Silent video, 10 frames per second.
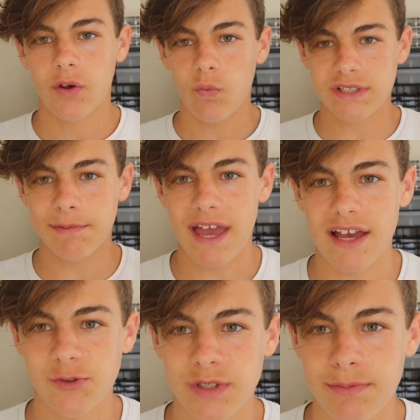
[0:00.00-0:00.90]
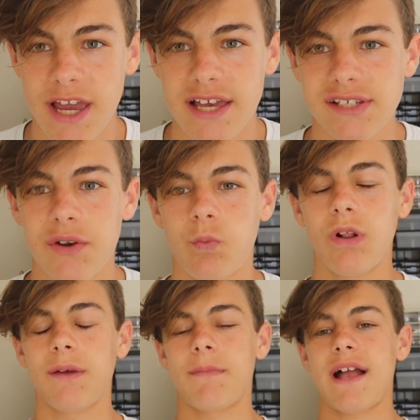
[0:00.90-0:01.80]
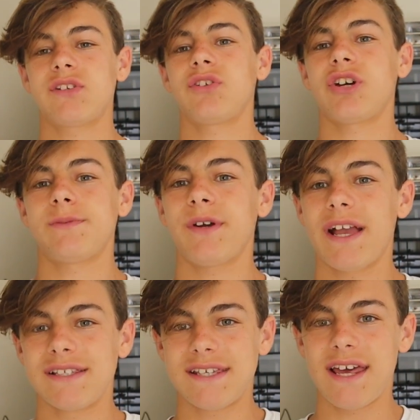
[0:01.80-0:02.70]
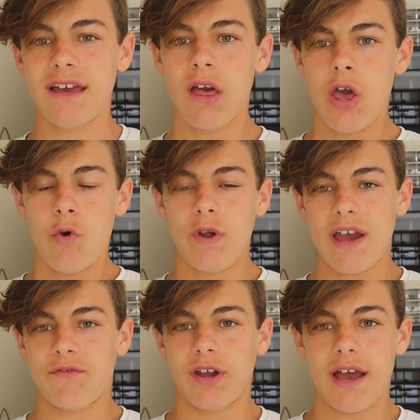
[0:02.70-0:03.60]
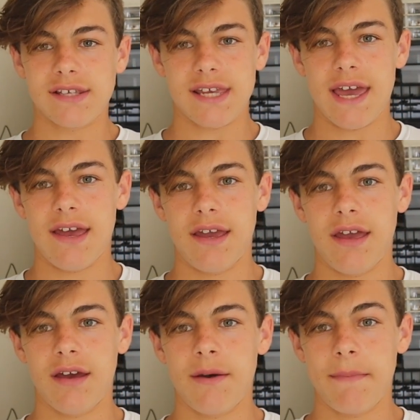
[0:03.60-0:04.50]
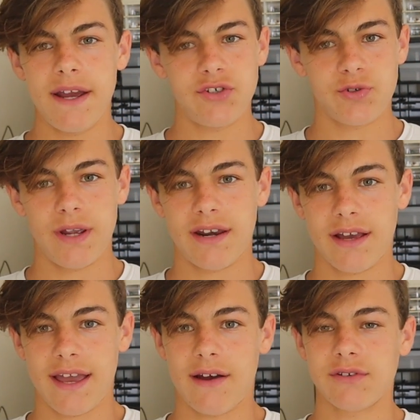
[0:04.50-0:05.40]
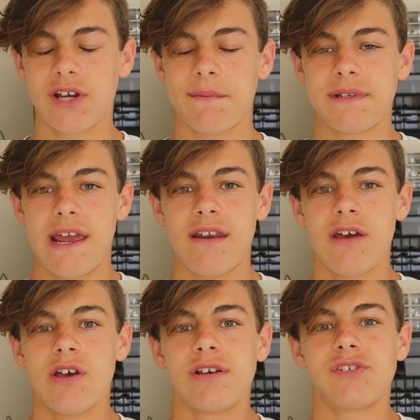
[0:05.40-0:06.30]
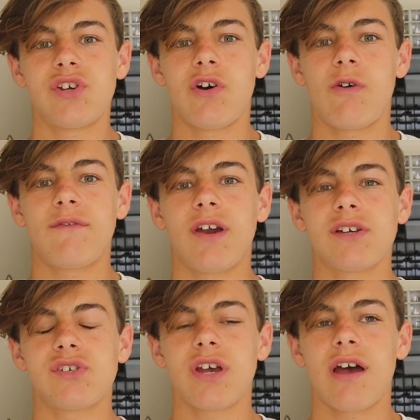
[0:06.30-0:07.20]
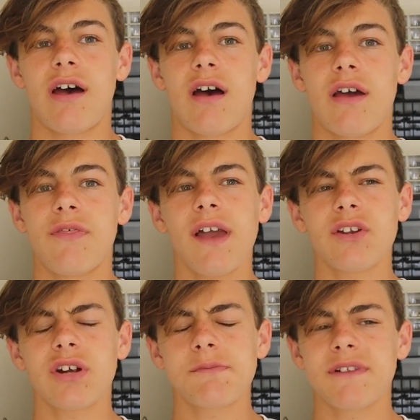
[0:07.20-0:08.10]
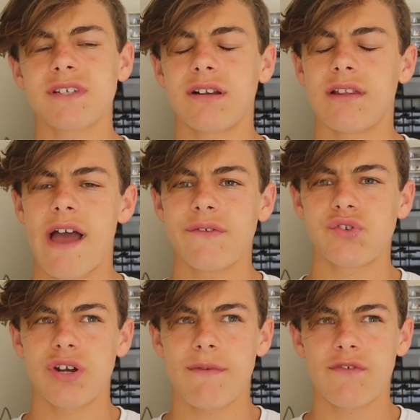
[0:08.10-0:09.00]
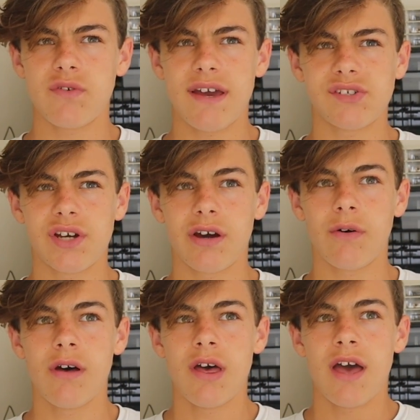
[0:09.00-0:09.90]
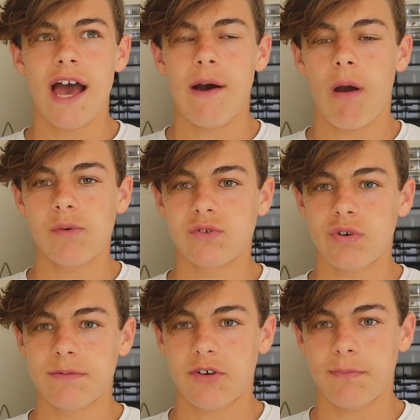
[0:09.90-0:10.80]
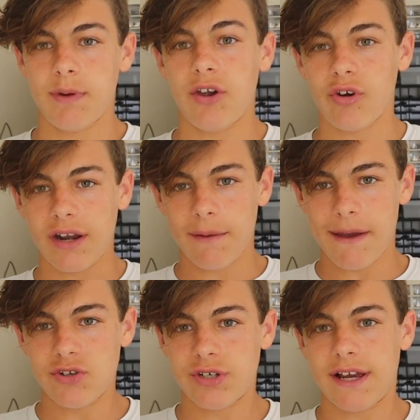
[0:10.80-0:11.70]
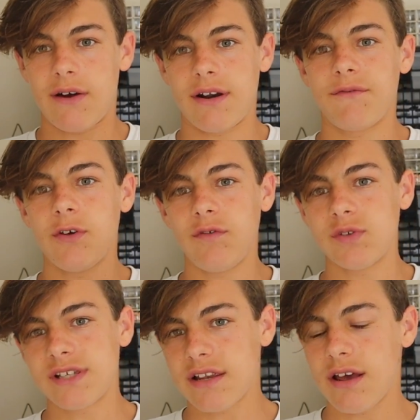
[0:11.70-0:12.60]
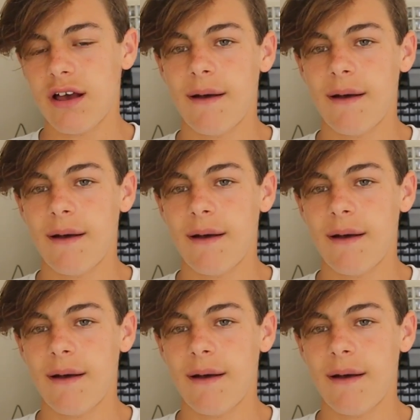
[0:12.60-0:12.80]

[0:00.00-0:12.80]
What's up guys, and welcome back to the Cozy Brick. And today, we got for you guys a Patreon account update. So if you guys, I think I talked about this in a live stream a few days ago, how I was going to be creating a Patreon account. A few of you said,